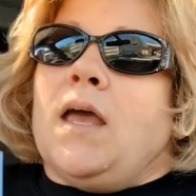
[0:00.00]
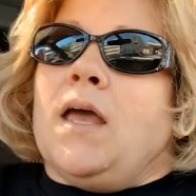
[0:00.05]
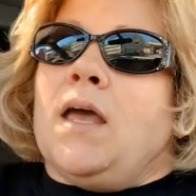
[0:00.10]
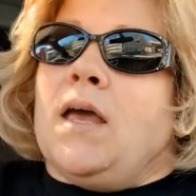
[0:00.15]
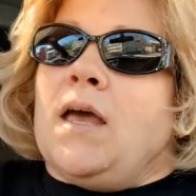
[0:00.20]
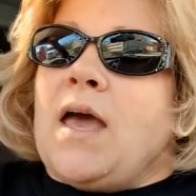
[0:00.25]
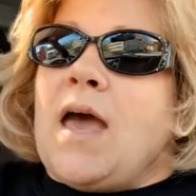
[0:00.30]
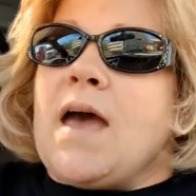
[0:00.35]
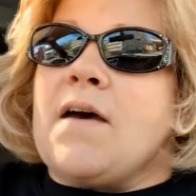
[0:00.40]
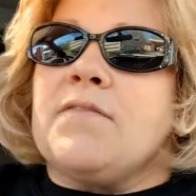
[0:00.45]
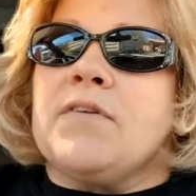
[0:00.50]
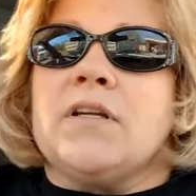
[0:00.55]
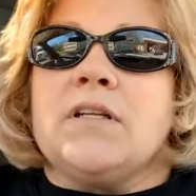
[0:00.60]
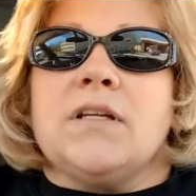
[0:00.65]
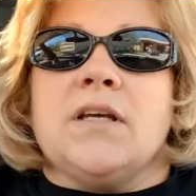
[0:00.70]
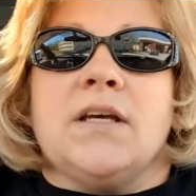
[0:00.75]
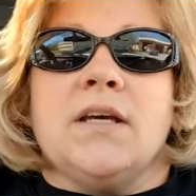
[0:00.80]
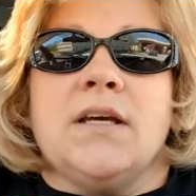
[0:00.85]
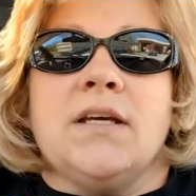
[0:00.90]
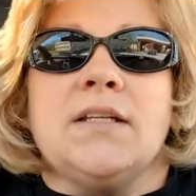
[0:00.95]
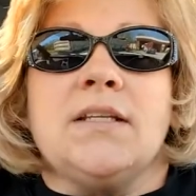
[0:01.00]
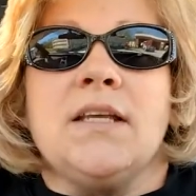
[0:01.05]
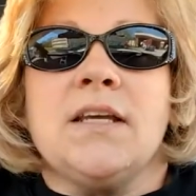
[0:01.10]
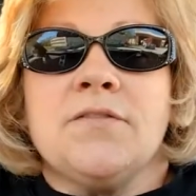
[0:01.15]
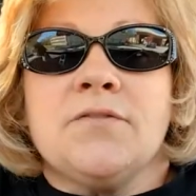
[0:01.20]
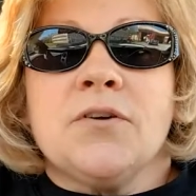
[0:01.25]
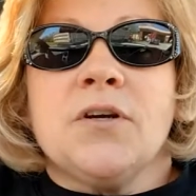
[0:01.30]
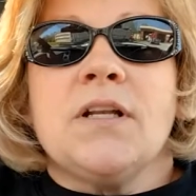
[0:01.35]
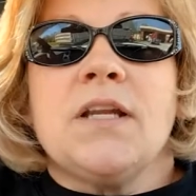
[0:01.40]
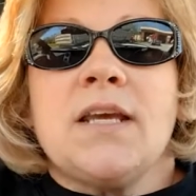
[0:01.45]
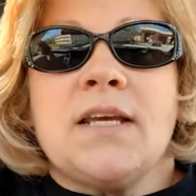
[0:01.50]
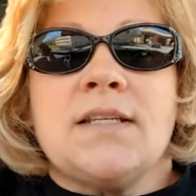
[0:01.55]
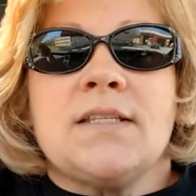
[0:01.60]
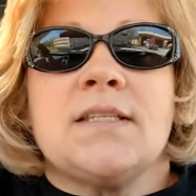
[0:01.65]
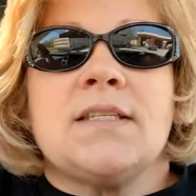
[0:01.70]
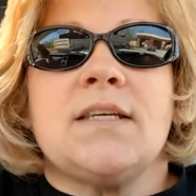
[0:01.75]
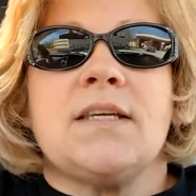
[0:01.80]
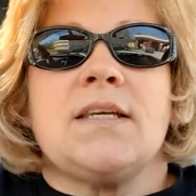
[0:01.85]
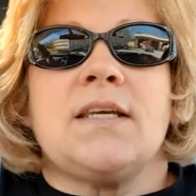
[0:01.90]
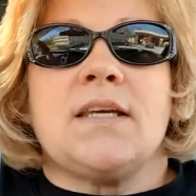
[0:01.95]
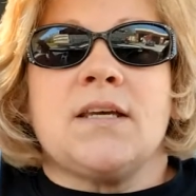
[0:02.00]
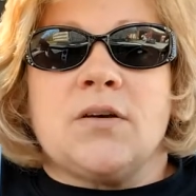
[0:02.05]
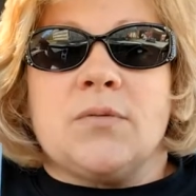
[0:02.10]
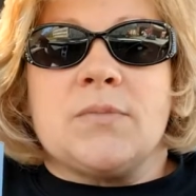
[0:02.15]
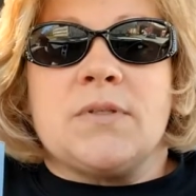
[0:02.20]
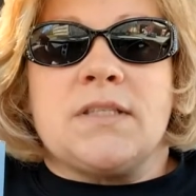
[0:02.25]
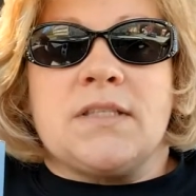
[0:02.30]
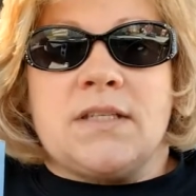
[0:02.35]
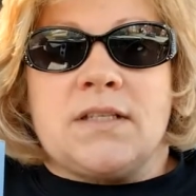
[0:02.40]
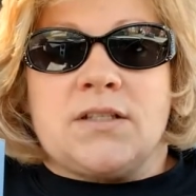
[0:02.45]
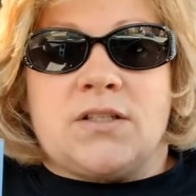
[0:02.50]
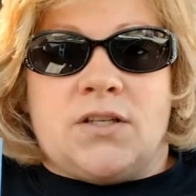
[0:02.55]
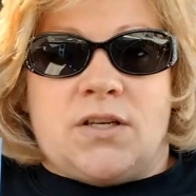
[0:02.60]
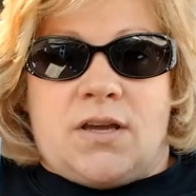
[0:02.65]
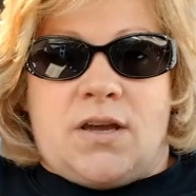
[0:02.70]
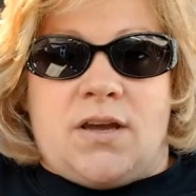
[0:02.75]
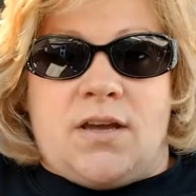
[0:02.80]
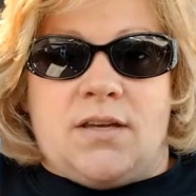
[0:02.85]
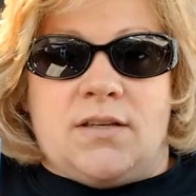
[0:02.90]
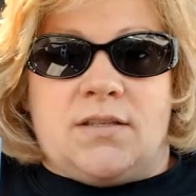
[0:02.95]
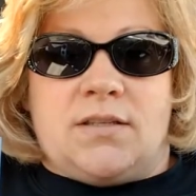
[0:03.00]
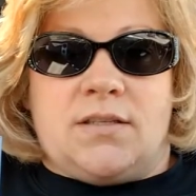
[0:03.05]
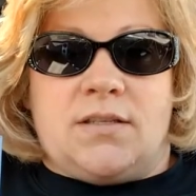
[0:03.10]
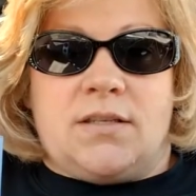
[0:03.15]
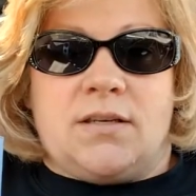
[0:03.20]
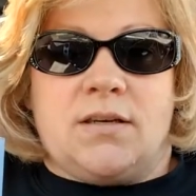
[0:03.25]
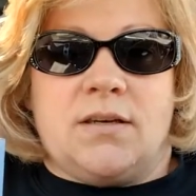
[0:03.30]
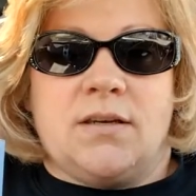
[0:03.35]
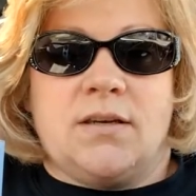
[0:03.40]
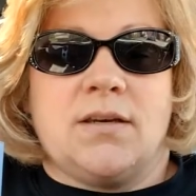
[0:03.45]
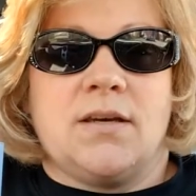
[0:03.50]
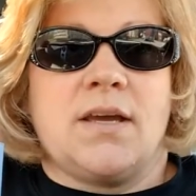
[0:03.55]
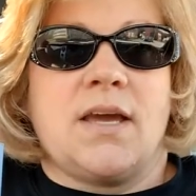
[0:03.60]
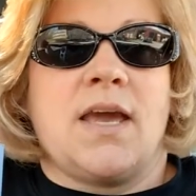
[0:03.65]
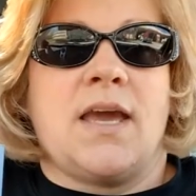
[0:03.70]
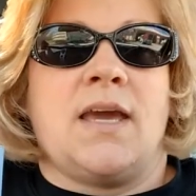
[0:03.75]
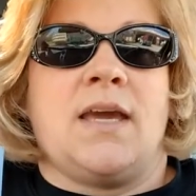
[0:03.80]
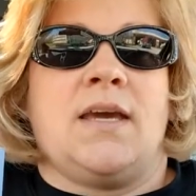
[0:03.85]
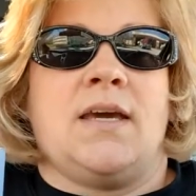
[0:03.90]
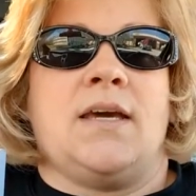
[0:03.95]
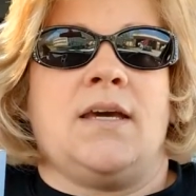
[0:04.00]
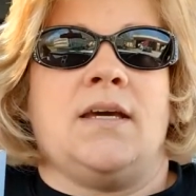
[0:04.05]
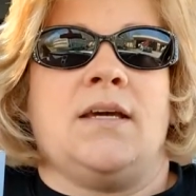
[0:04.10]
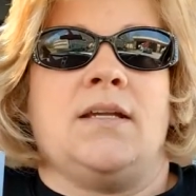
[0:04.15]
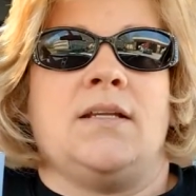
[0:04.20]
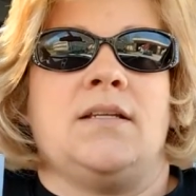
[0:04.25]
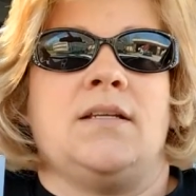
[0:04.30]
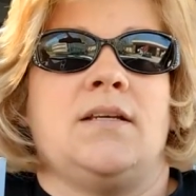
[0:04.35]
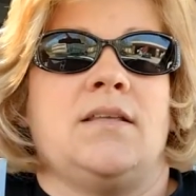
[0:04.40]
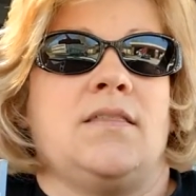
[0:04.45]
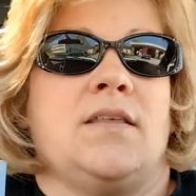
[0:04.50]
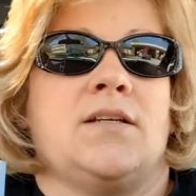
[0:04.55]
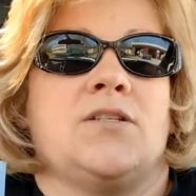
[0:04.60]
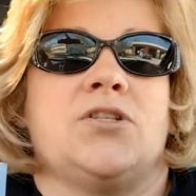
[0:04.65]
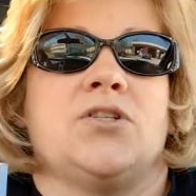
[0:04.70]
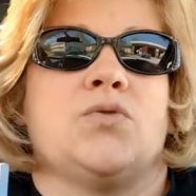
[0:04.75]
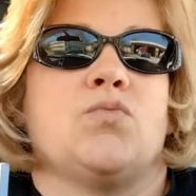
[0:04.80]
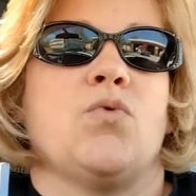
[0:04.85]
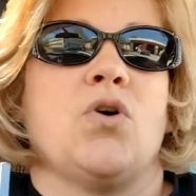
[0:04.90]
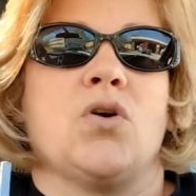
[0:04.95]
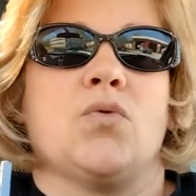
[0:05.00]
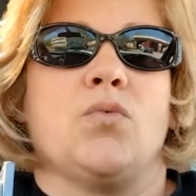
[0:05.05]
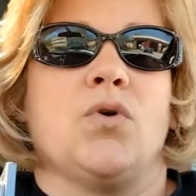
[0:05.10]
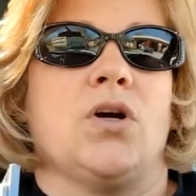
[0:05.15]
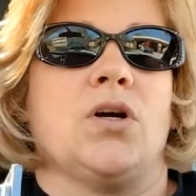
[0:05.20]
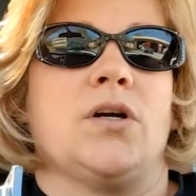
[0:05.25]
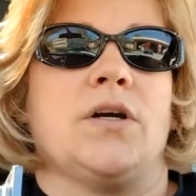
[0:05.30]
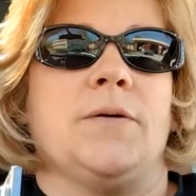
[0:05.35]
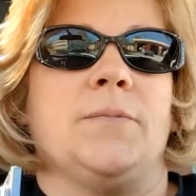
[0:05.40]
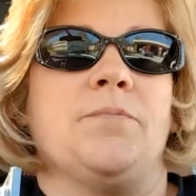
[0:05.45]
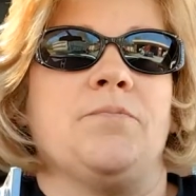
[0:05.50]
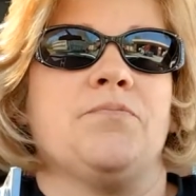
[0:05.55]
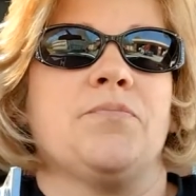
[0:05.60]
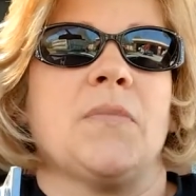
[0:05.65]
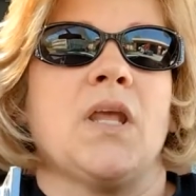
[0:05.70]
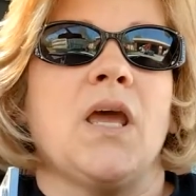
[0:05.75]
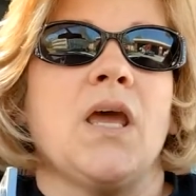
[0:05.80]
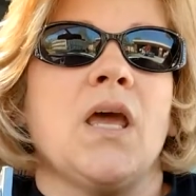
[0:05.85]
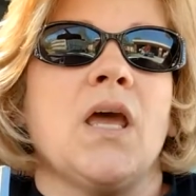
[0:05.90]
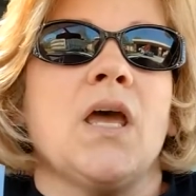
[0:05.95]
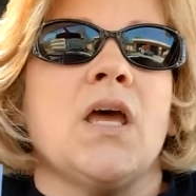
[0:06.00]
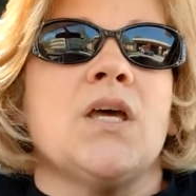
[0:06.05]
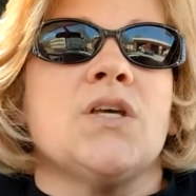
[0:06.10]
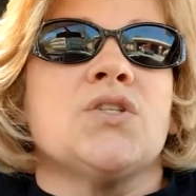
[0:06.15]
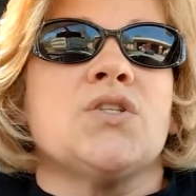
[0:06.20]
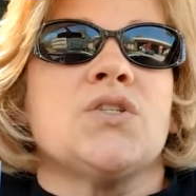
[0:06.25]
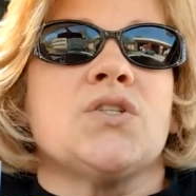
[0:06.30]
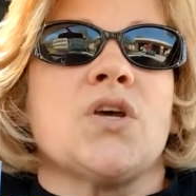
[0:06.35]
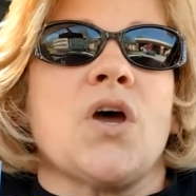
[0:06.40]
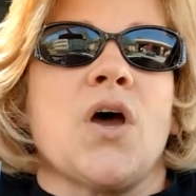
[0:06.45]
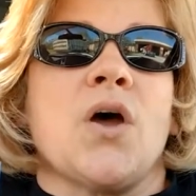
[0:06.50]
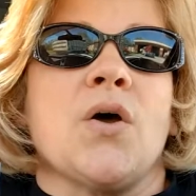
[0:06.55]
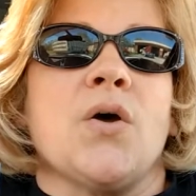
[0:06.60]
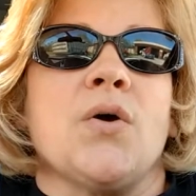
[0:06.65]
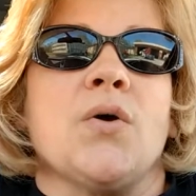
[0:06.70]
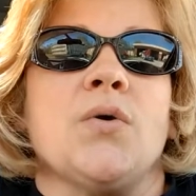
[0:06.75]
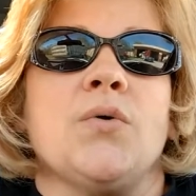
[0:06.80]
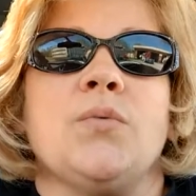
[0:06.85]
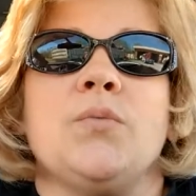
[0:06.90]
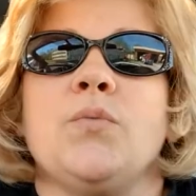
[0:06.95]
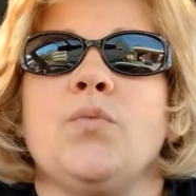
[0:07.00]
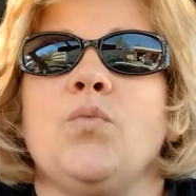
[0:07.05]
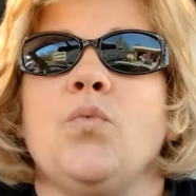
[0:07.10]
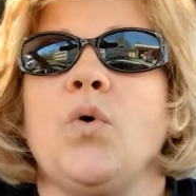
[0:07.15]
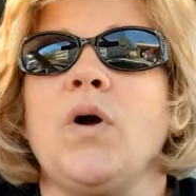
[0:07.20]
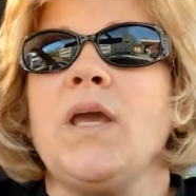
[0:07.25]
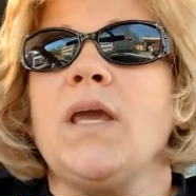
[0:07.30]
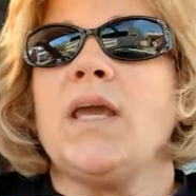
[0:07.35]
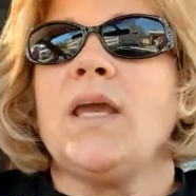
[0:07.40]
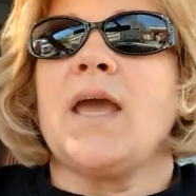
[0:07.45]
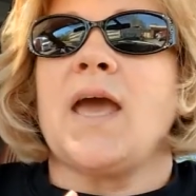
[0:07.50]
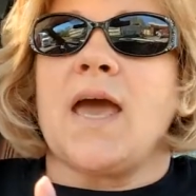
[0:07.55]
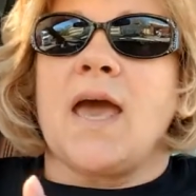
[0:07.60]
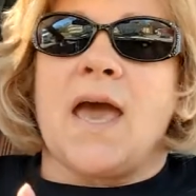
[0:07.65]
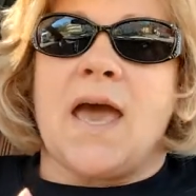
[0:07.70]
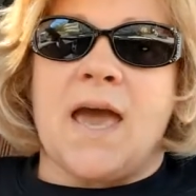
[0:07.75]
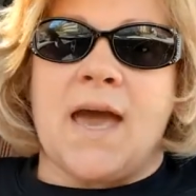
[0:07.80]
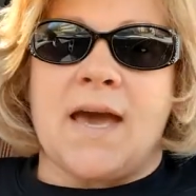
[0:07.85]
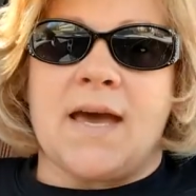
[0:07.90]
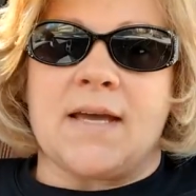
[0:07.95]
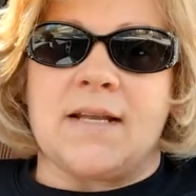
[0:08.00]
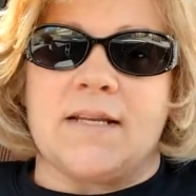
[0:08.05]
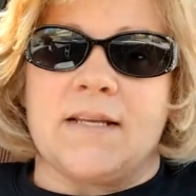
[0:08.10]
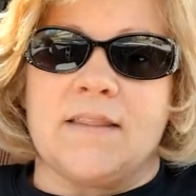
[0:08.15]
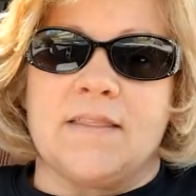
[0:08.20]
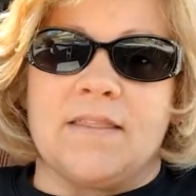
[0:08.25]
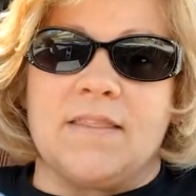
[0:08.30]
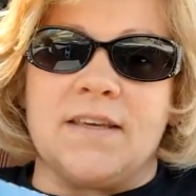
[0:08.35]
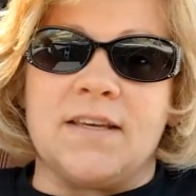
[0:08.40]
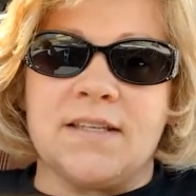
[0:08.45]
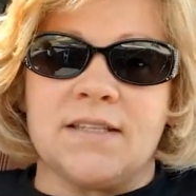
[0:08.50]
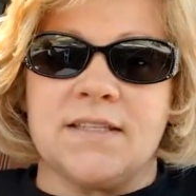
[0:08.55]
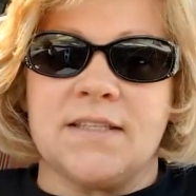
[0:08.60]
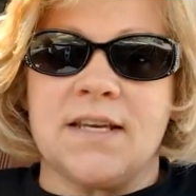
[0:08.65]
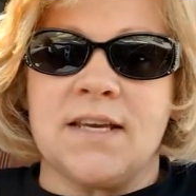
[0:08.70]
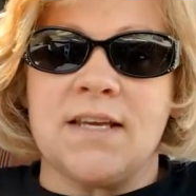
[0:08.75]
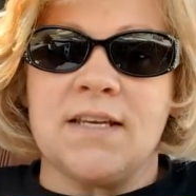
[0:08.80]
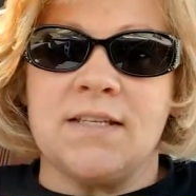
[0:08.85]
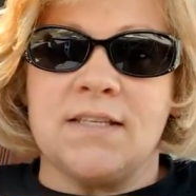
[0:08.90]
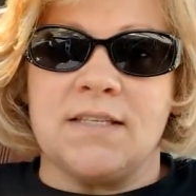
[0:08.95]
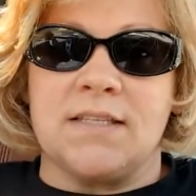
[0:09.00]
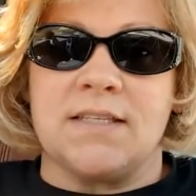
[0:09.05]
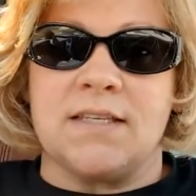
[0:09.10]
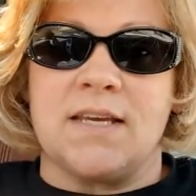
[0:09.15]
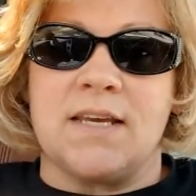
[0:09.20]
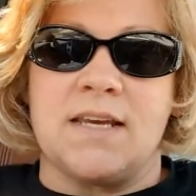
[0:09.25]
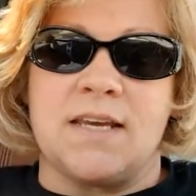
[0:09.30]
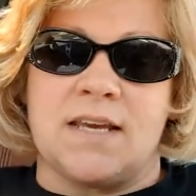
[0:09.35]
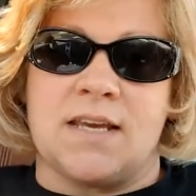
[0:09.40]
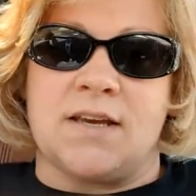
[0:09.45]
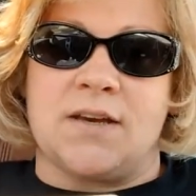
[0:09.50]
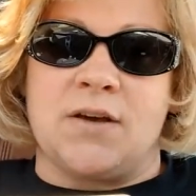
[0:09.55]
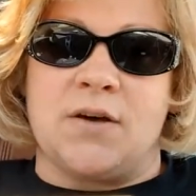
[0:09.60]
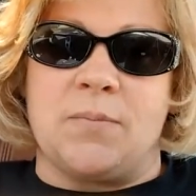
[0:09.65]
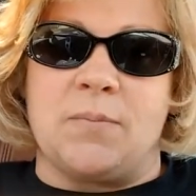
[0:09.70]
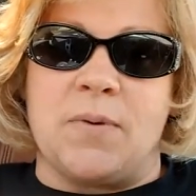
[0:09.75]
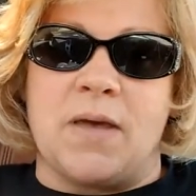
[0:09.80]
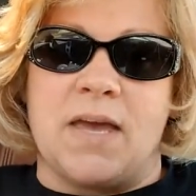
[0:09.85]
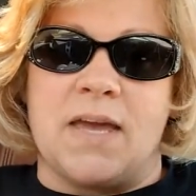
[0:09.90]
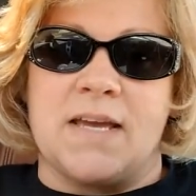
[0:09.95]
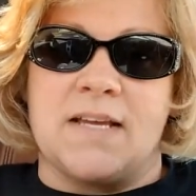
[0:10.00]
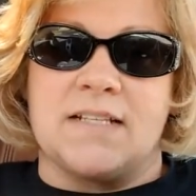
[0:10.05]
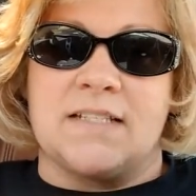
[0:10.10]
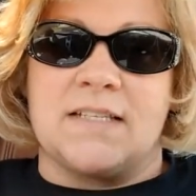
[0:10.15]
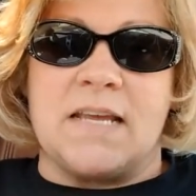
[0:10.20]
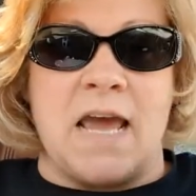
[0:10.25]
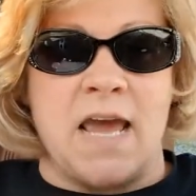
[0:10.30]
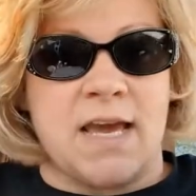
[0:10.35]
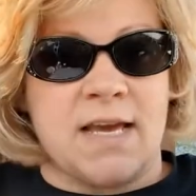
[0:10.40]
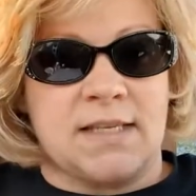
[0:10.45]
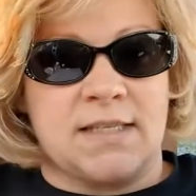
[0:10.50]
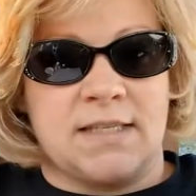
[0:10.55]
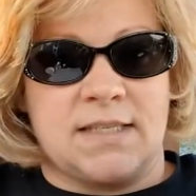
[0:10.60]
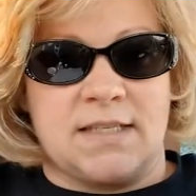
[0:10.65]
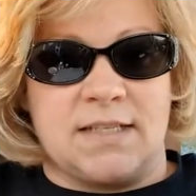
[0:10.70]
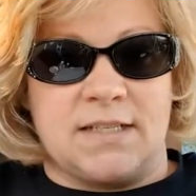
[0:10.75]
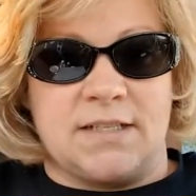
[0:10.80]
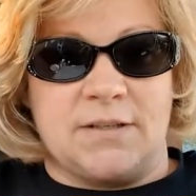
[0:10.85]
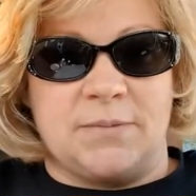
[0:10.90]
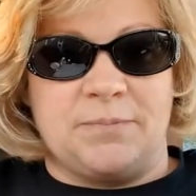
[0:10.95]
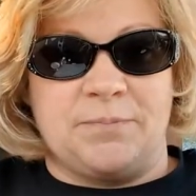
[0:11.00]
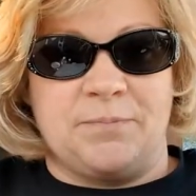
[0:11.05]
having different ECMs sent to us, and they just weren't working. So we had this ECM tested.